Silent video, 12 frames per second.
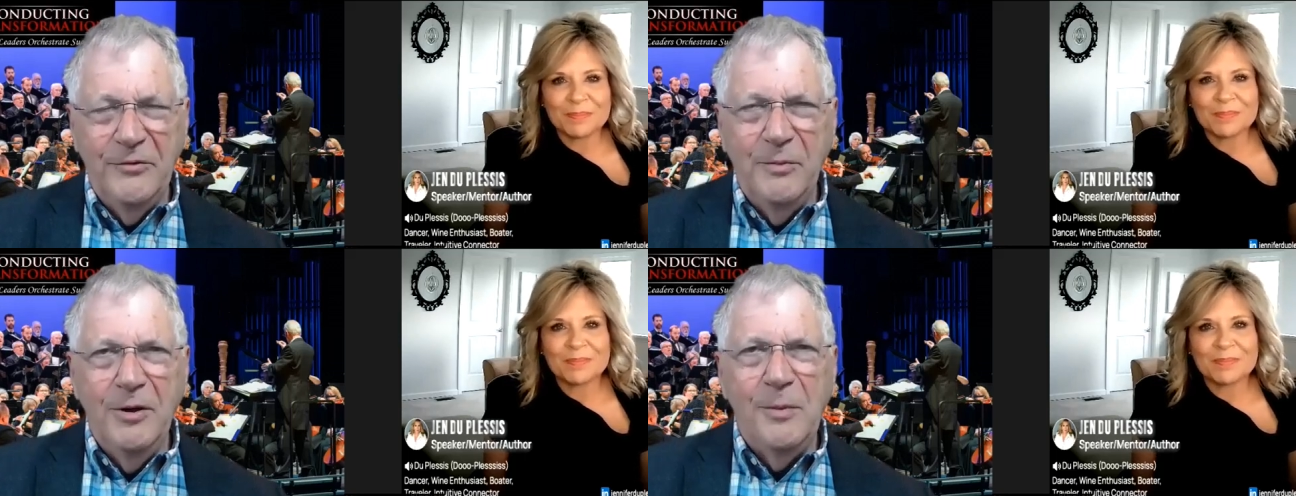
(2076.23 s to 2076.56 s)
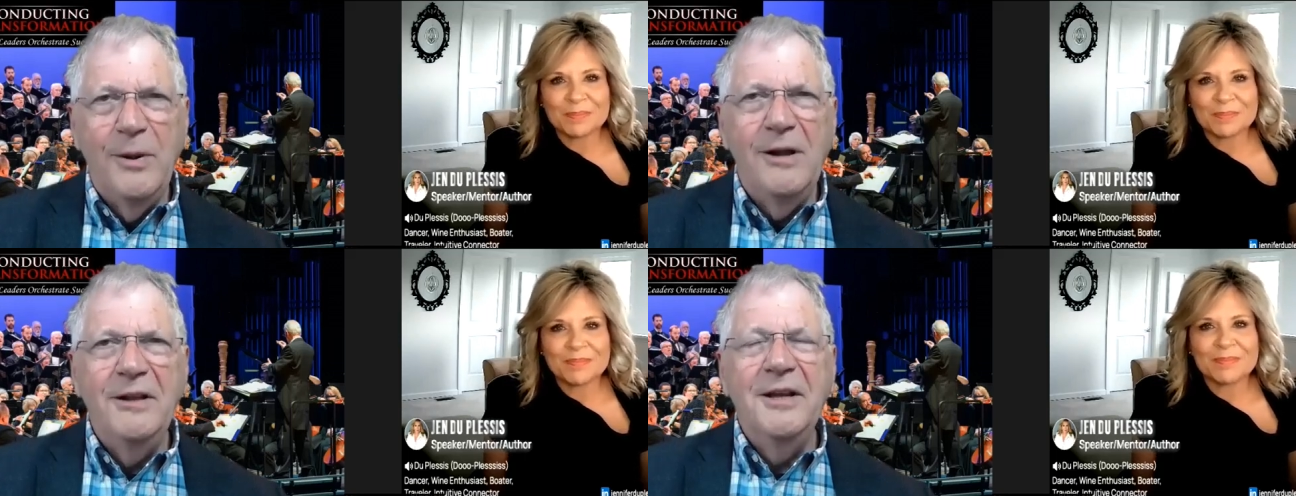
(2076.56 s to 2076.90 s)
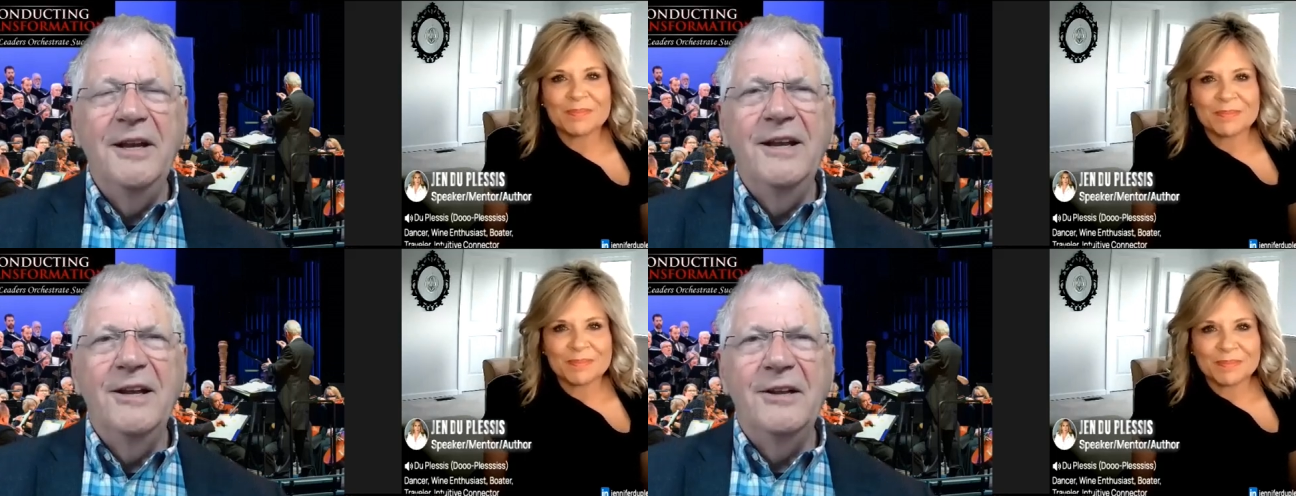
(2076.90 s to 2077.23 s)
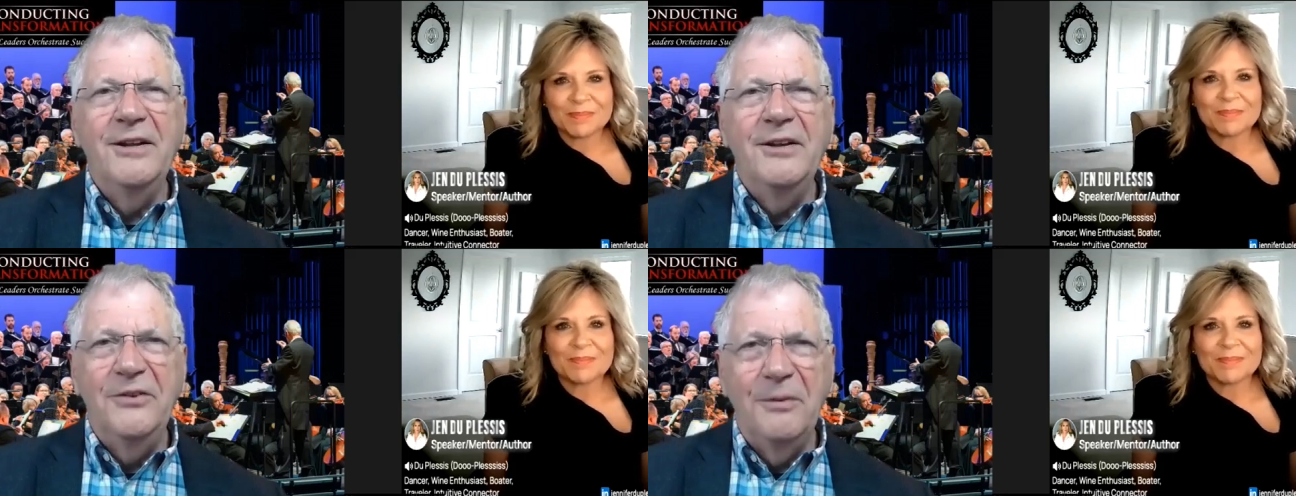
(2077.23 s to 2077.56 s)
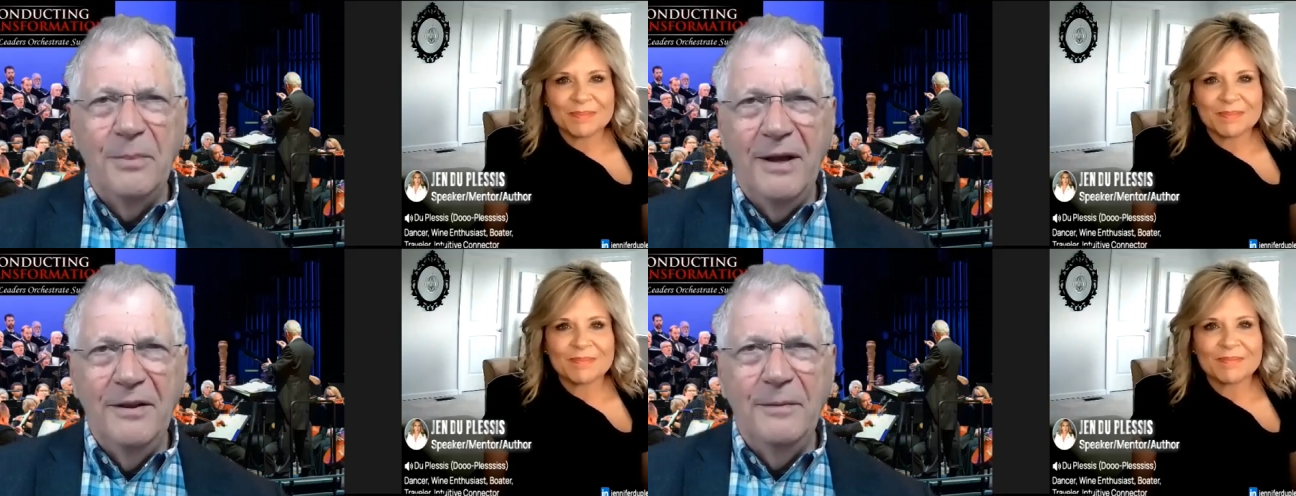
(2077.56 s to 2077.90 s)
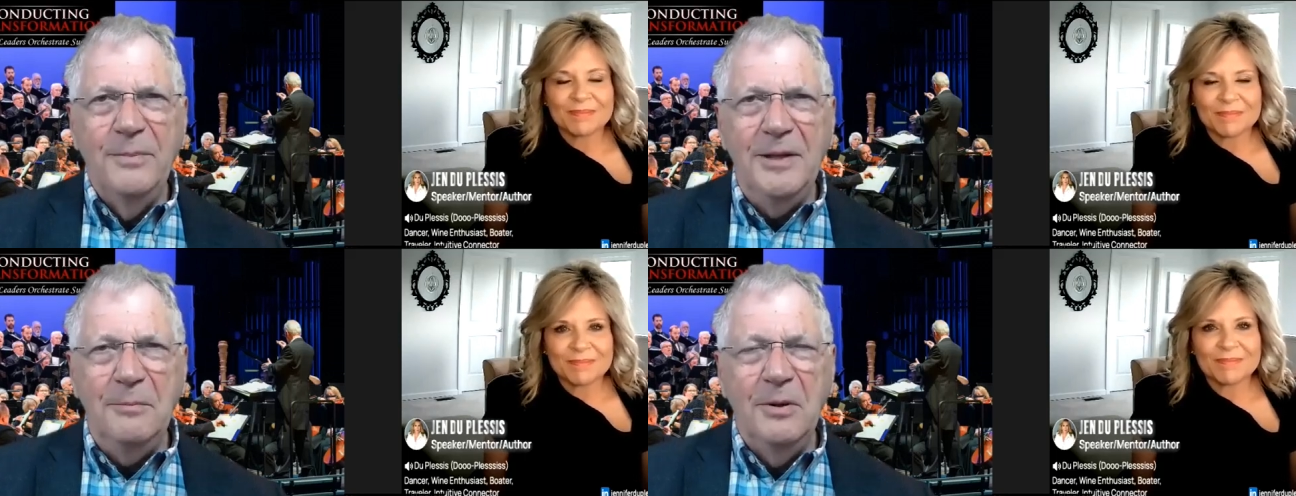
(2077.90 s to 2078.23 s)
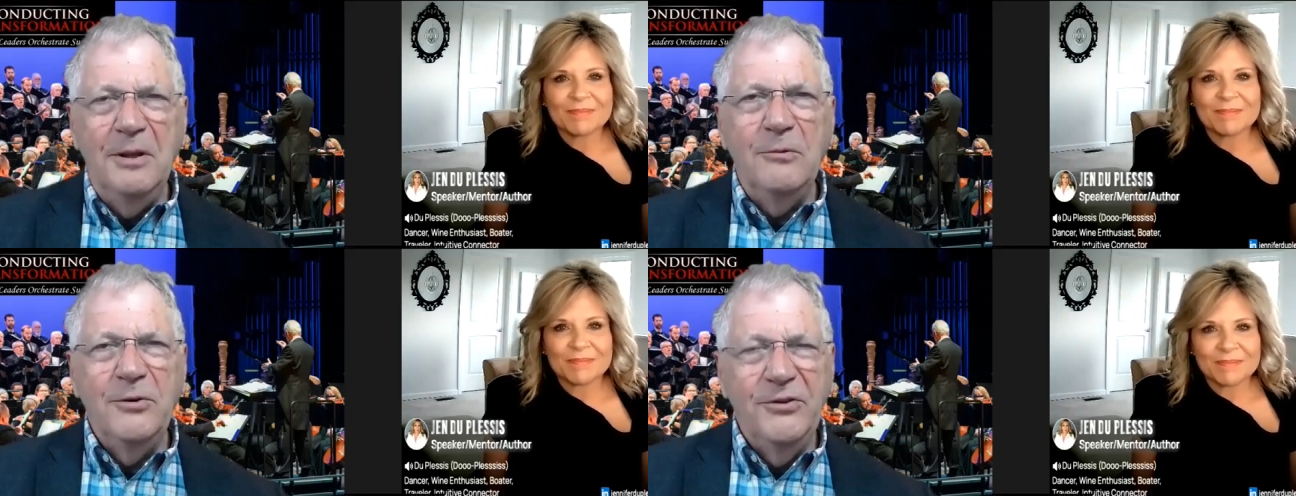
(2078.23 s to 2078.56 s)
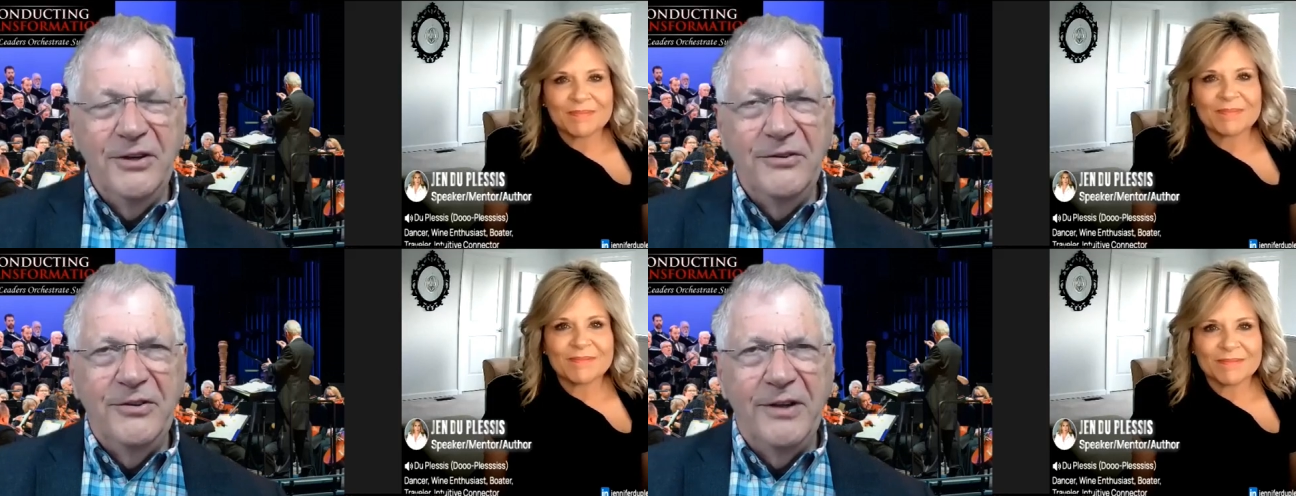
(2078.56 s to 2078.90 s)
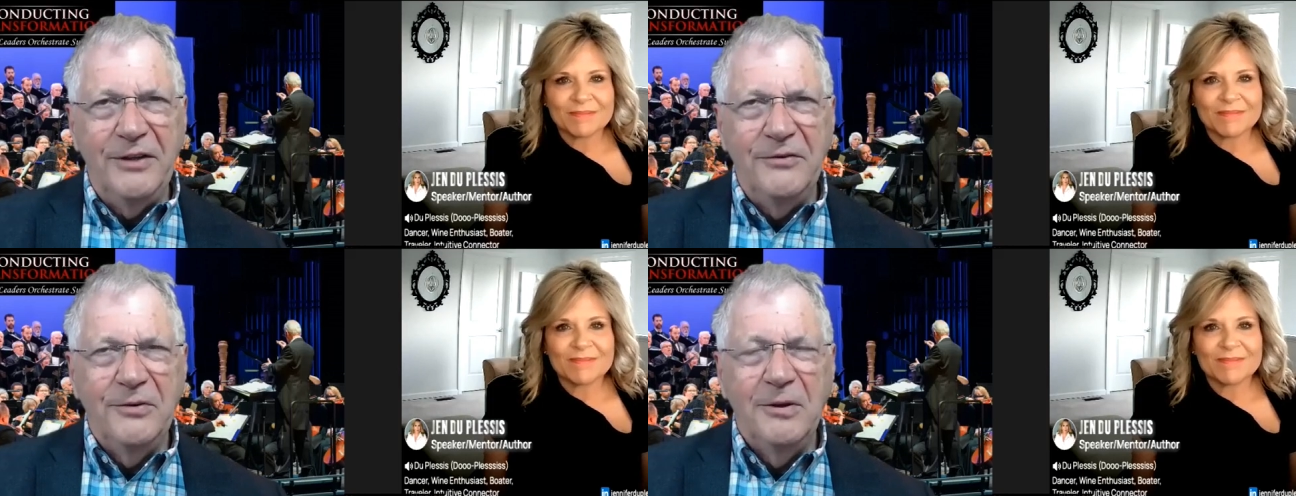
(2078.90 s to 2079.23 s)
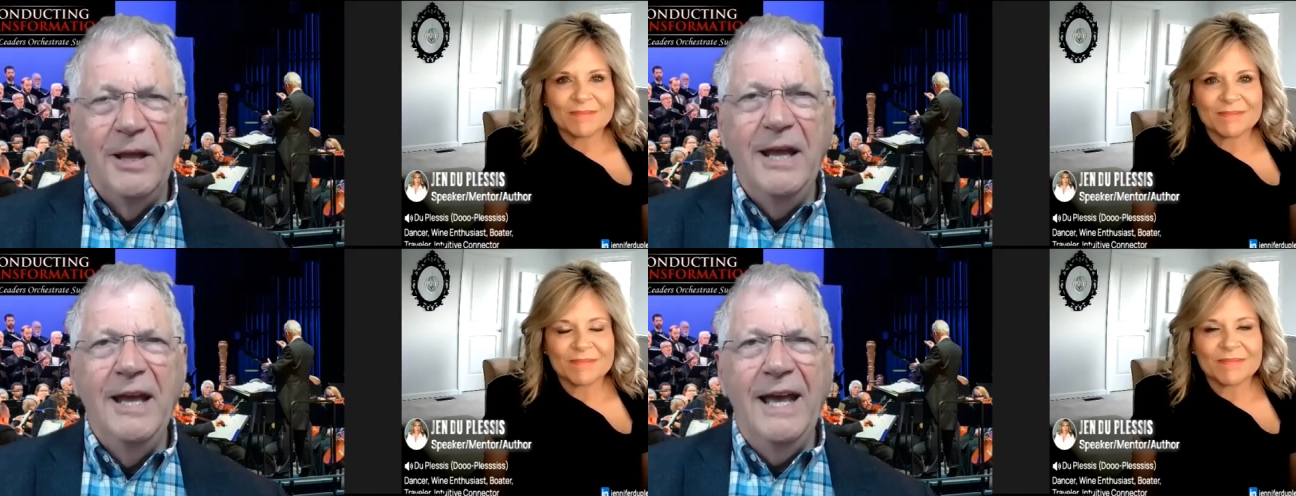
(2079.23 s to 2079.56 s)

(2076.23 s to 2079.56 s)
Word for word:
Speaker 1: from Napoleon Hill is the the people that were successful